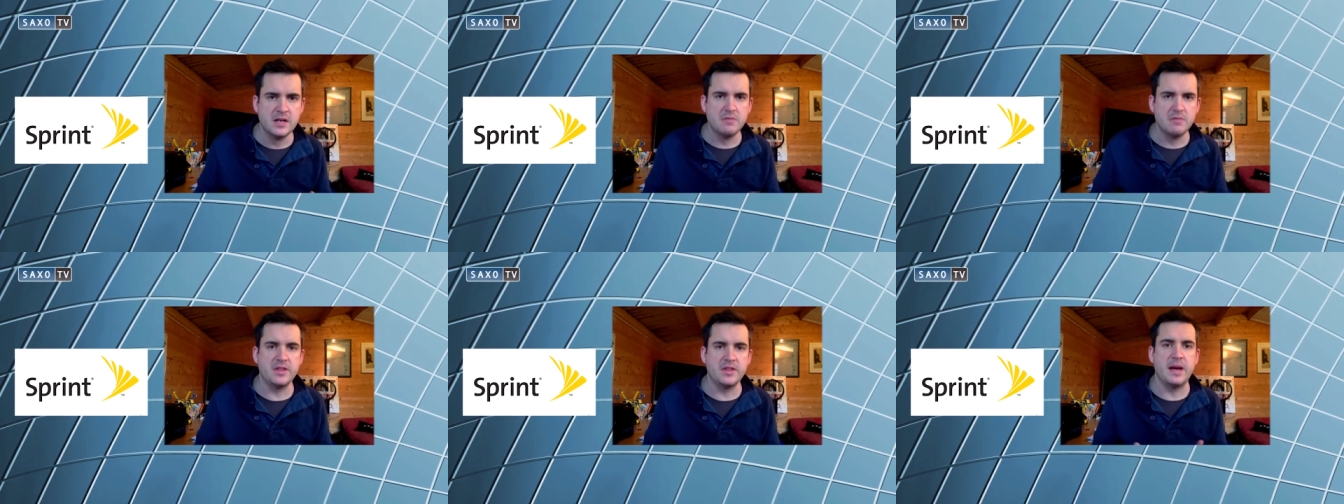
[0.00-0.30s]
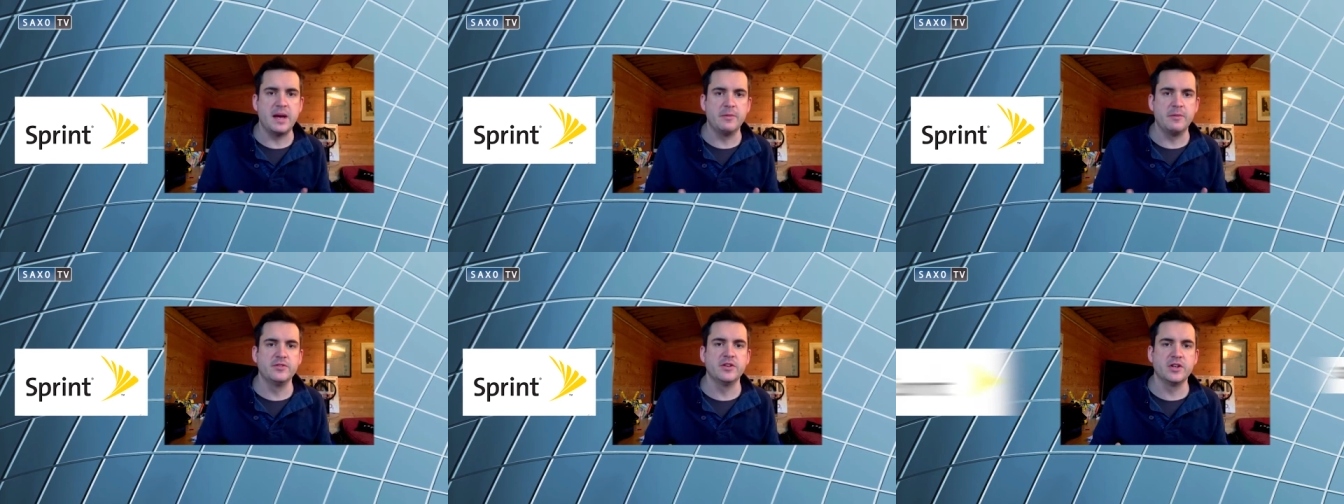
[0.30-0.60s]
but
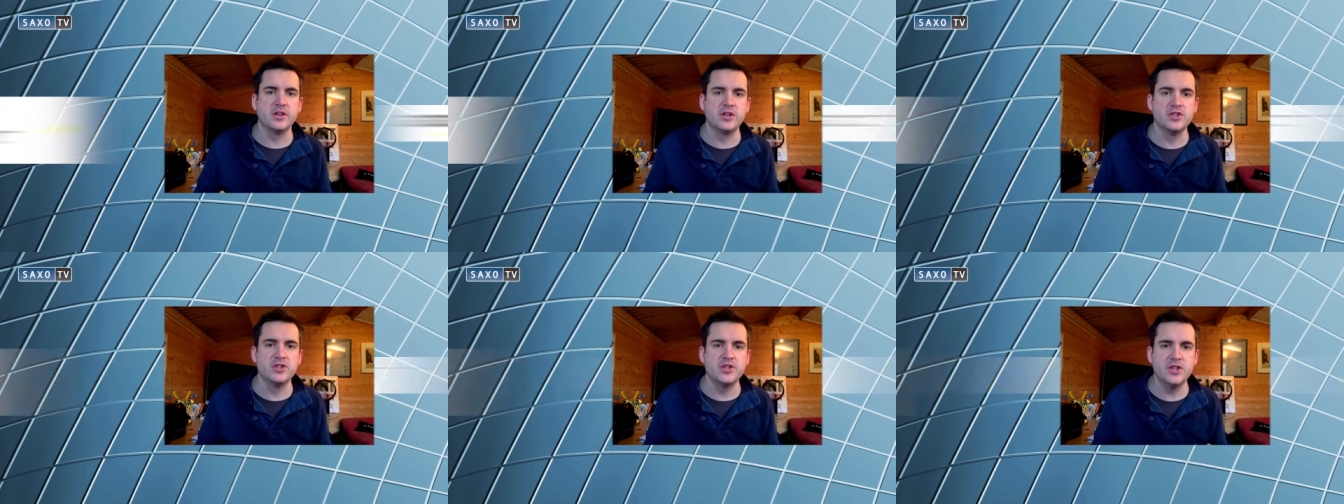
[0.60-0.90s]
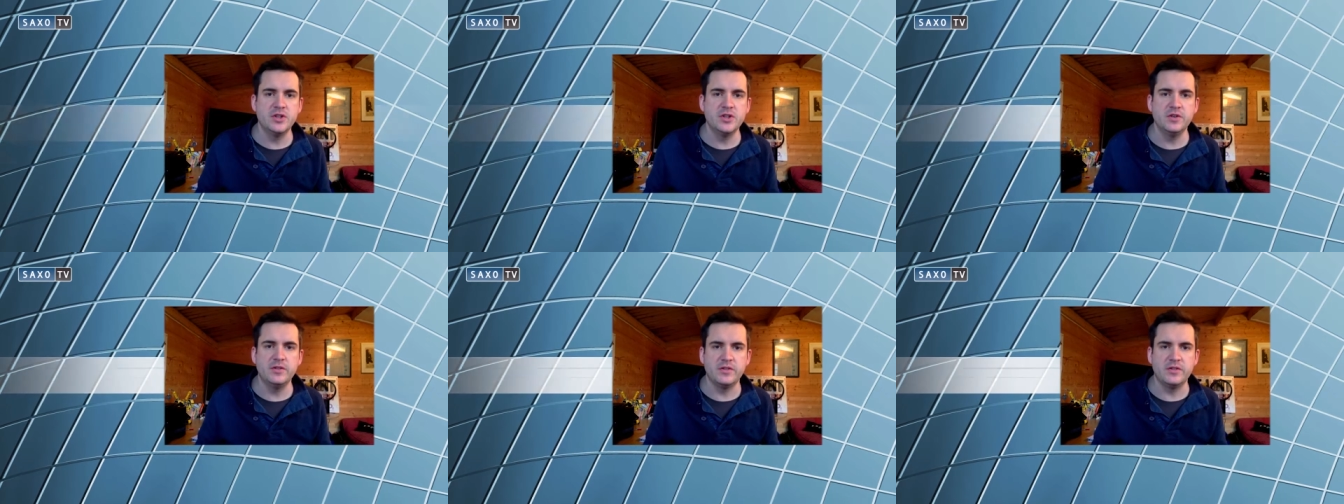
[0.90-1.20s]
that Amazon could
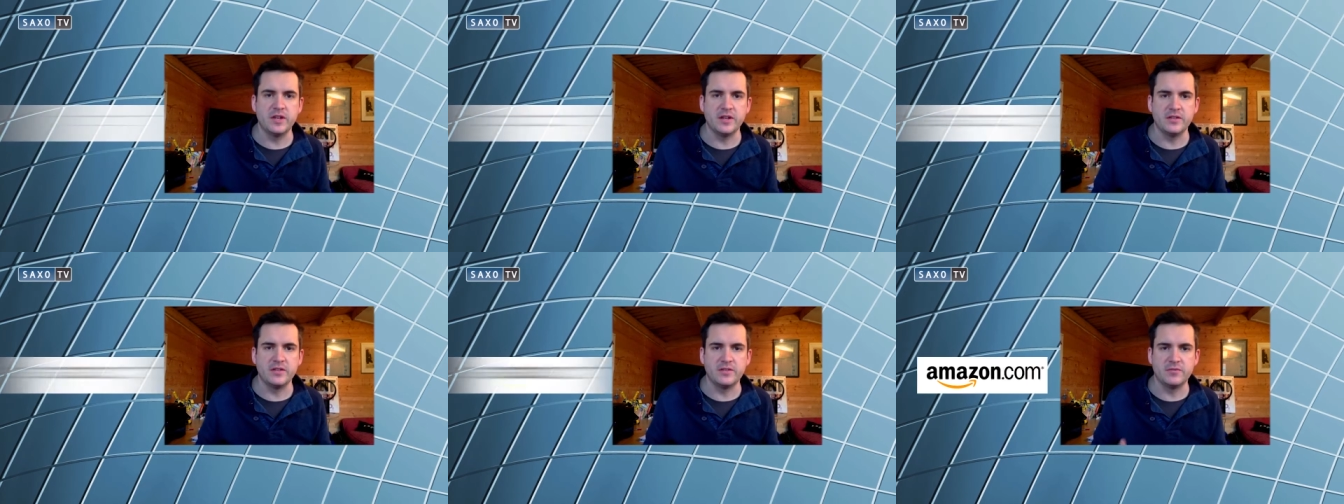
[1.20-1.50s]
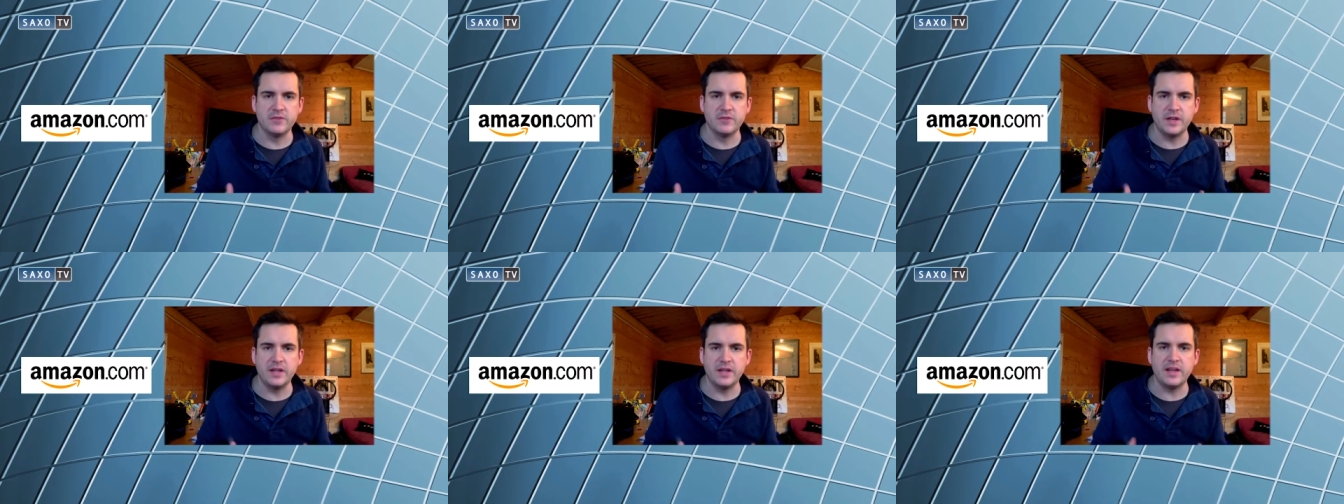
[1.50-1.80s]
use this
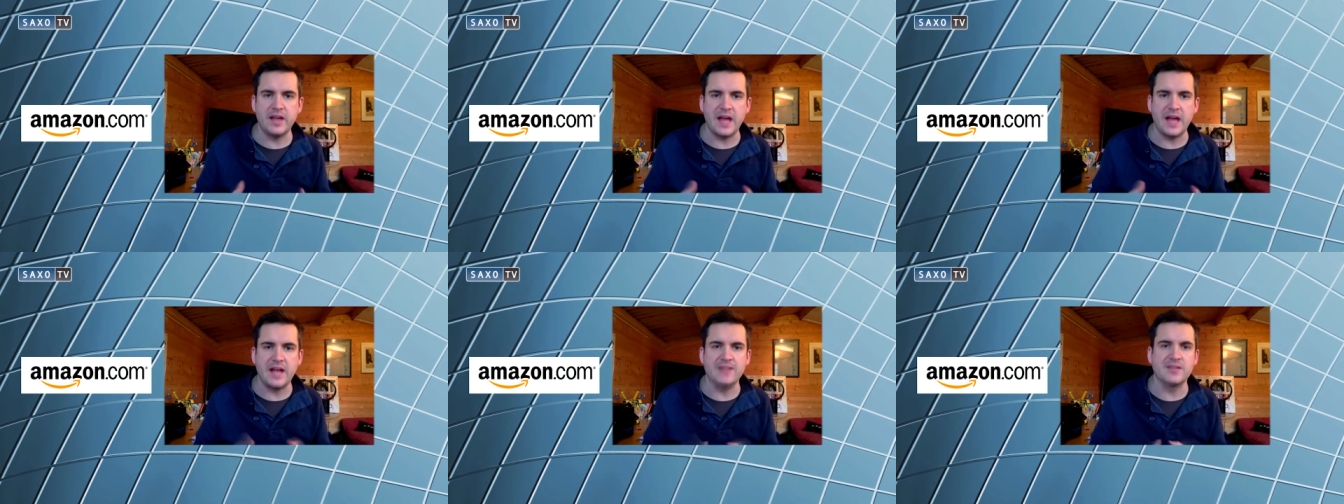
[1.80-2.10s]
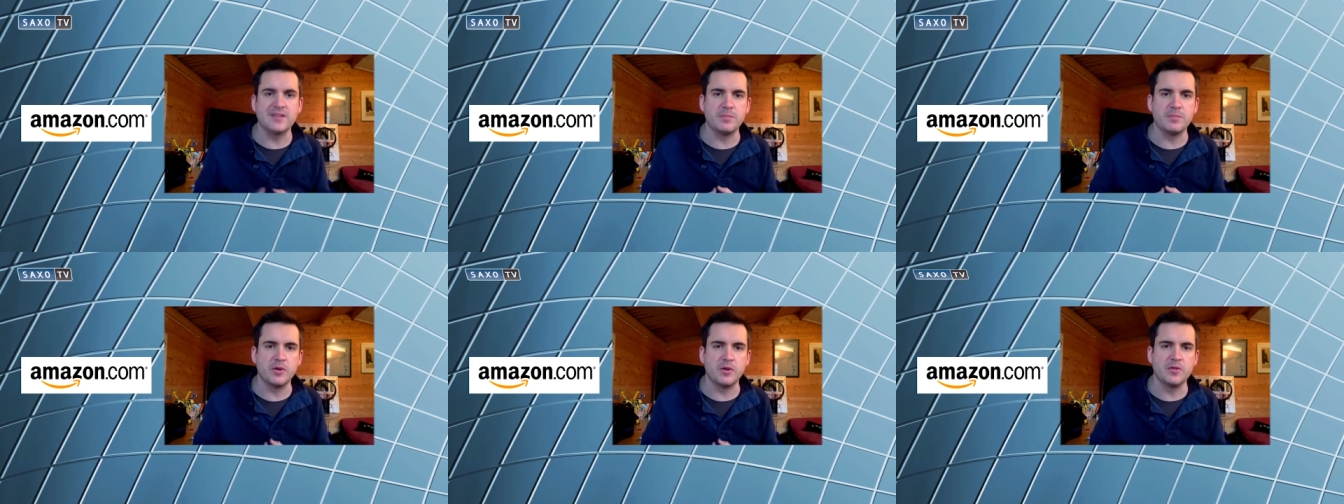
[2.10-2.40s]
to really
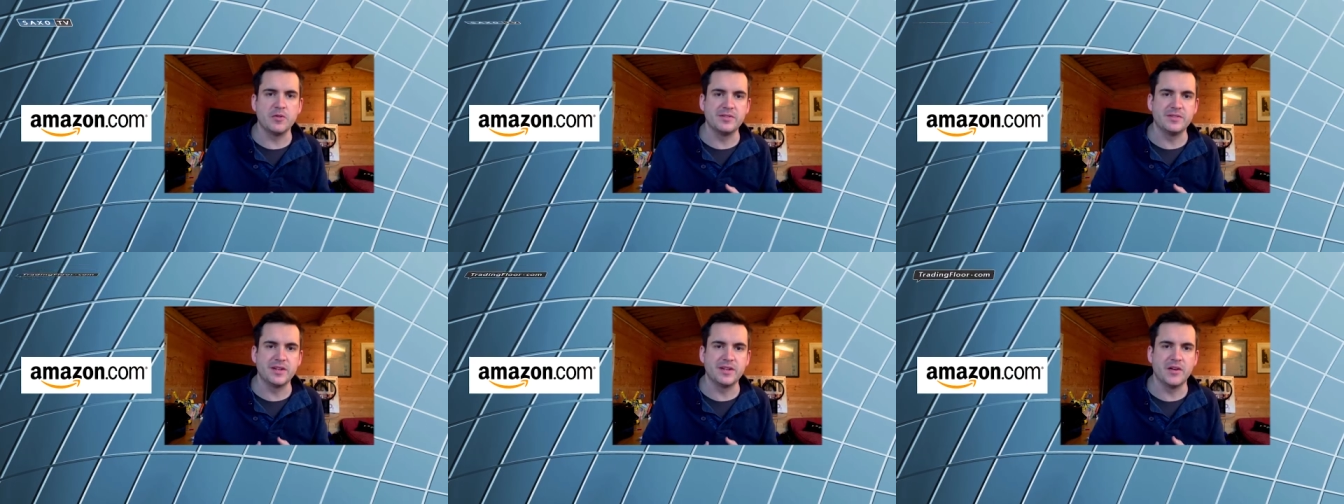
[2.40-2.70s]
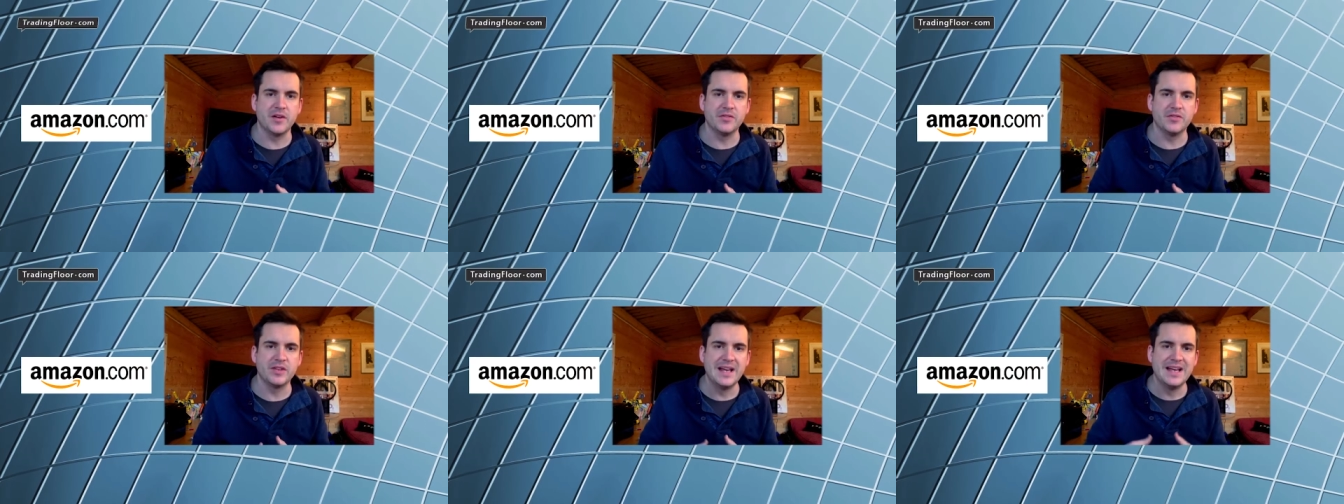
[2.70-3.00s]
catapult
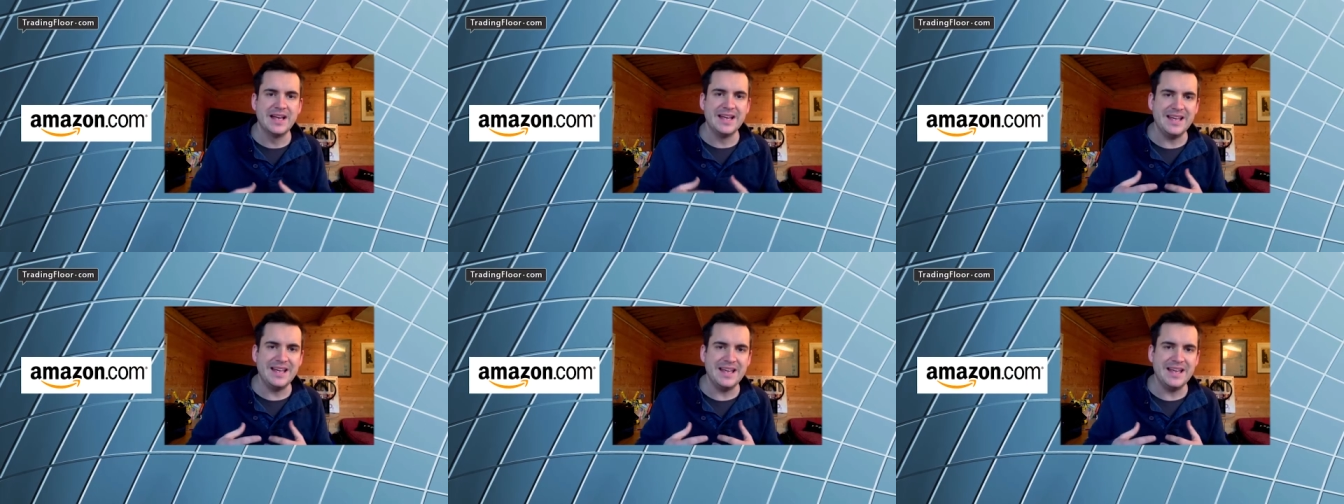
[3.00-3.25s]
themselves